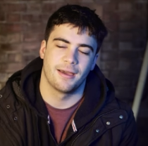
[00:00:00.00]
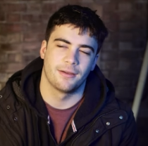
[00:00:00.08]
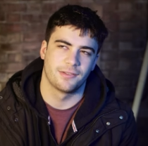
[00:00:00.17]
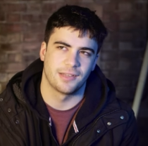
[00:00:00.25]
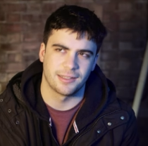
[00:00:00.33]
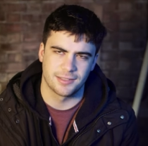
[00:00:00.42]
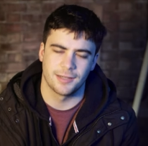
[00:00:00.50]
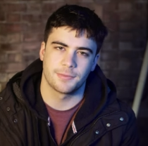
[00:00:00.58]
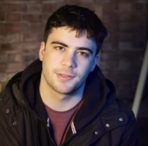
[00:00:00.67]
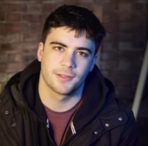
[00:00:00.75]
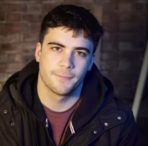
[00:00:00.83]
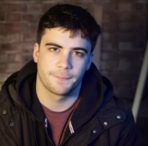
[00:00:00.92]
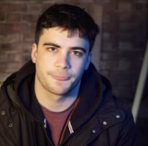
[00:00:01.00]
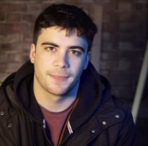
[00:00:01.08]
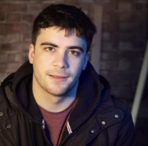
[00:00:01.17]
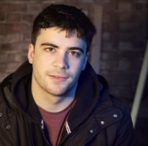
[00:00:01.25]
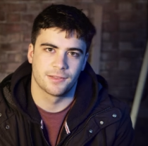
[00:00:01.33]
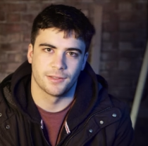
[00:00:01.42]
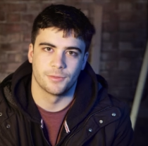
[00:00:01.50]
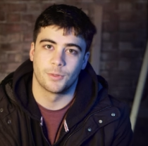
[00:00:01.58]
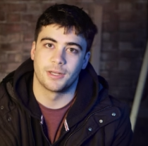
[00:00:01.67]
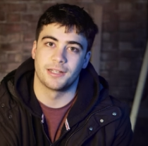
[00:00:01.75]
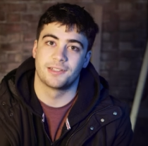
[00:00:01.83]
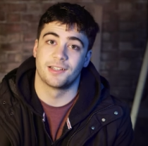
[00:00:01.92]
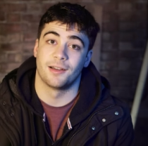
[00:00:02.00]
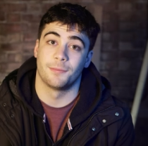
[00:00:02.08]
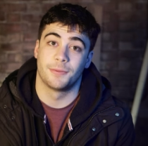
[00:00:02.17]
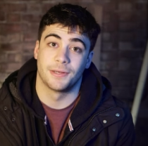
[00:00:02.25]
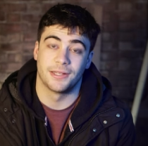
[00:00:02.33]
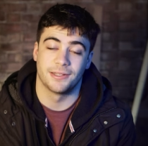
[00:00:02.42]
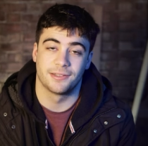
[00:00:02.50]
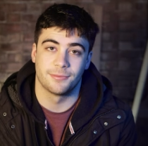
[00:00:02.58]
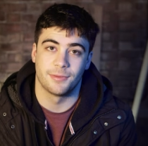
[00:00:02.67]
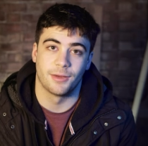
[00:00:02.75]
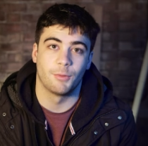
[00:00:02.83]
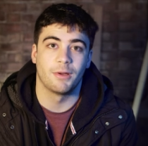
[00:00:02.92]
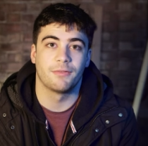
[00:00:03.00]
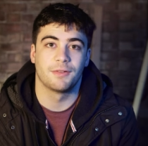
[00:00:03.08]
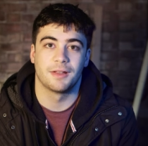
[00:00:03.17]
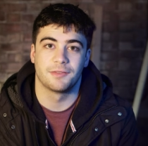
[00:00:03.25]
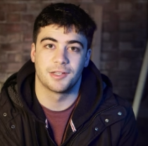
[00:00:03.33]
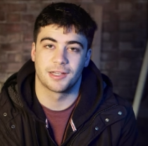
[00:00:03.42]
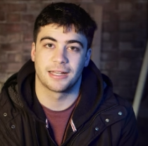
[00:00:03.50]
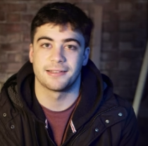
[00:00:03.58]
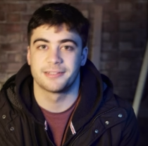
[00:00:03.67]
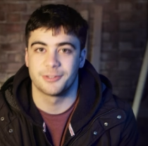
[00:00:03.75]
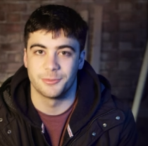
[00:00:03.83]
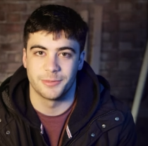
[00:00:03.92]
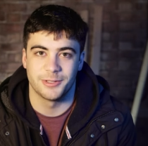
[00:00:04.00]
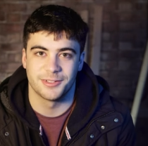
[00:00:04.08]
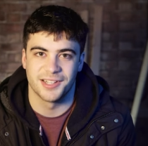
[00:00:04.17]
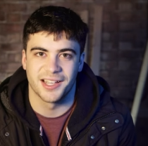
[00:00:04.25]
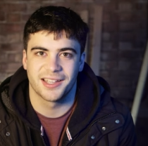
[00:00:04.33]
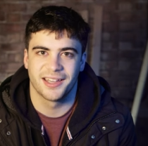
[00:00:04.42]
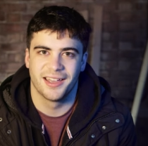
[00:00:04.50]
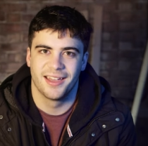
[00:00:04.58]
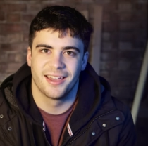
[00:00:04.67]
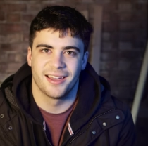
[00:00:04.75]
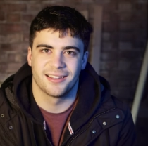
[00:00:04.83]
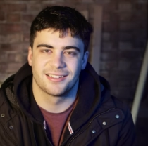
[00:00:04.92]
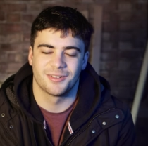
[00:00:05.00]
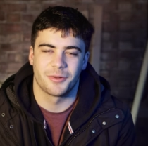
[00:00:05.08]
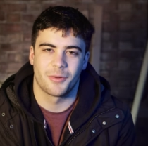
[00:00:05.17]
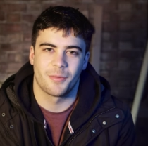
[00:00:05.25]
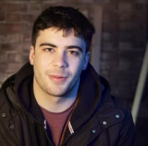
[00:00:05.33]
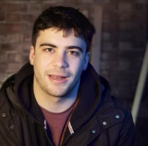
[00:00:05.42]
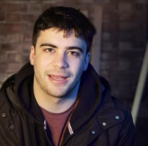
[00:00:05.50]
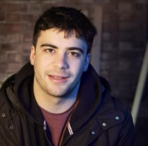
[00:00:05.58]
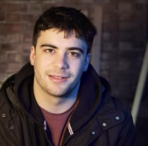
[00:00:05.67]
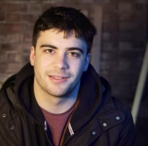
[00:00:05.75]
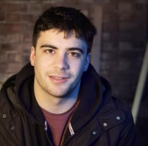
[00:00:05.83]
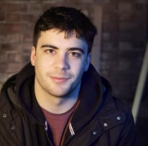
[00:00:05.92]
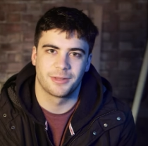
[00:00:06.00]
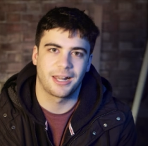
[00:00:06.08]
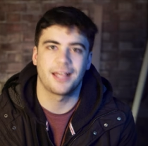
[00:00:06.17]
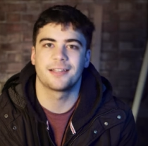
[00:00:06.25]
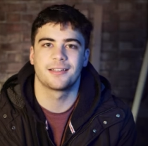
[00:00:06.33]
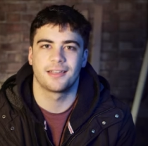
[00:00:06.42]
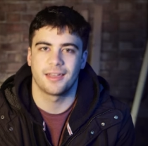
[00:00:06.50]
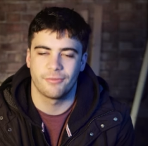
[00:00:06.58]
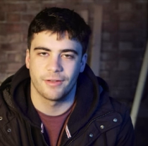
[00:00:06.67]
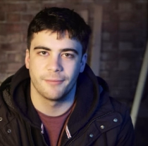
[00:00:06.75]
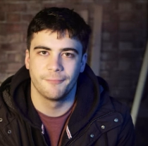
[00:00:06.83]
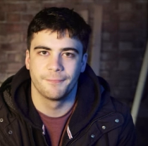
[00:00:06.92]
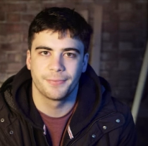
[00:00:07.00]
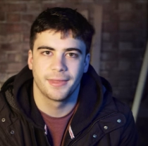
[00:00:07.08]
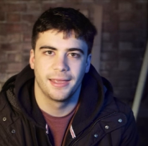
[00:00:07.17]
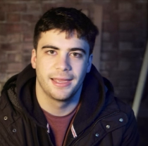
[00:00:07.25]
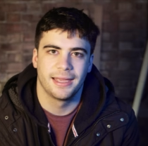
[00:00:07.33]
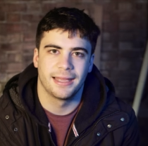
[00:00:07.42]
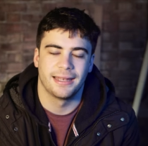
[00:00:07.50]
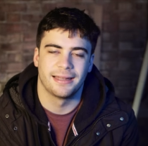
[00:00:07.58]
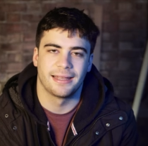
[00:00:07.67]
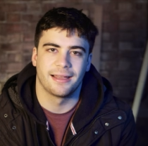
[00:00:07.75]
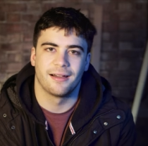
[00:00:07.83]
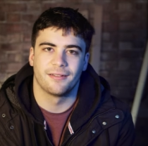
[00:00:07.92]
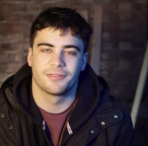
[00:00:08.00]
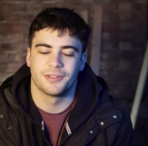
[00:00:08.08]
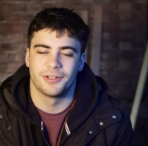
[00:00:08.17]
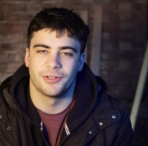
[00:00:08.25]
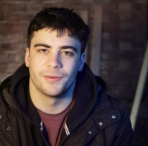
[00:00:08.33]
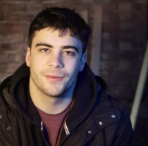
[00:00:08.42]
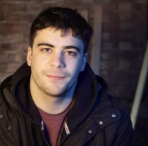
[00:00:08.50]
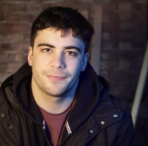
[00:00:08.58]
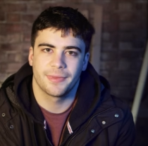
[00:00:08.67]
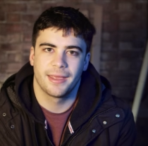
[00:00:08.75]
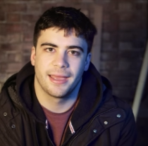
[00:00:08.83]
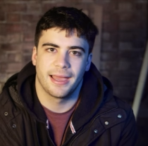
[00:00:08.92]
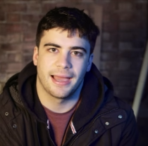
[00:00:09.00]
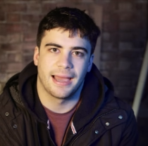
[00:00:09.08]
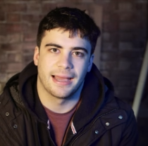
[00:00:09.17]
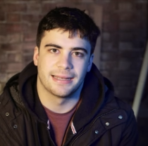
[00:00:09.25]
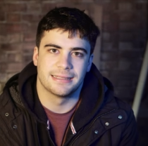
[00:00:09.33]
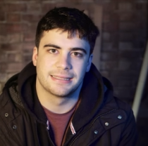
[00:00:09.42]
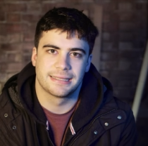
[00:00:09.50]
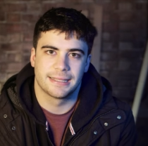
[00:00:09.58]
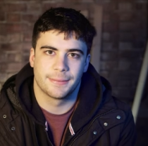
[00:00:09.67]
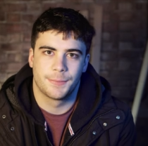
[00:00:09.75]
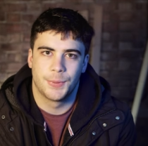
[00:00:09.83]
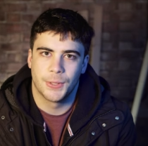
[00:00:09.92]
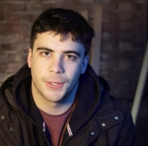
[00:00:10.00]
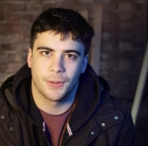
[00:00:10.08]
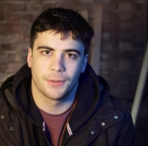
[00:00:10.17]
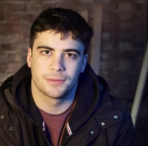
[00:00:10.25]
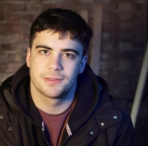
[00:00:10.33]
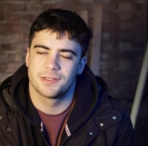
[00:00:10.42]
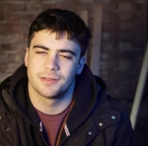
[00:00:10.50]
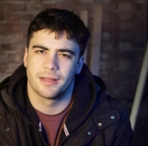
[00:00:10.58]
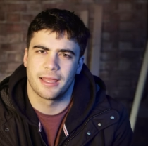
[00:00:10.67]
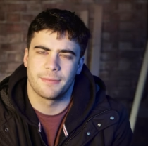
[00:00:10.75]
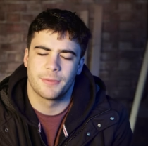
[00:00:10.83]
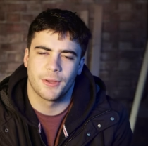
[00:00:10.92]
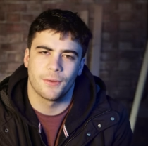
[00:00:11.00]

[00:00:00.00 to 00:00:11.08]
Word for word: uh, setups. So one example is my wife loves her classical music. Uh, so we were playing some classic FM in the afternoon and put on some, they put